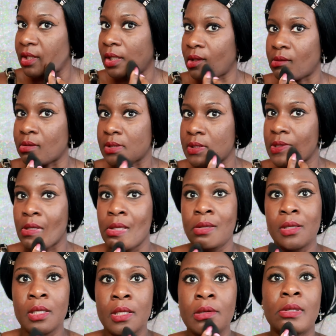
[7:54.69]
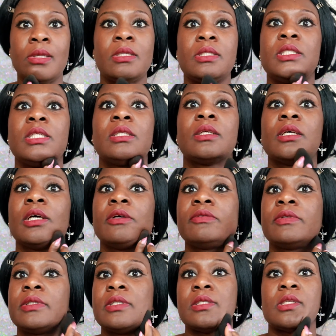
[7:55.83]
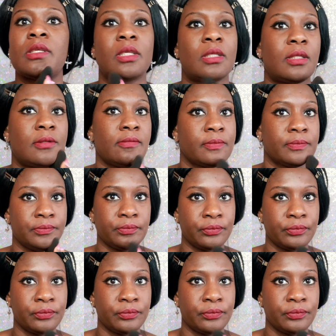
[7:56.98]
and it didn't cover it as good.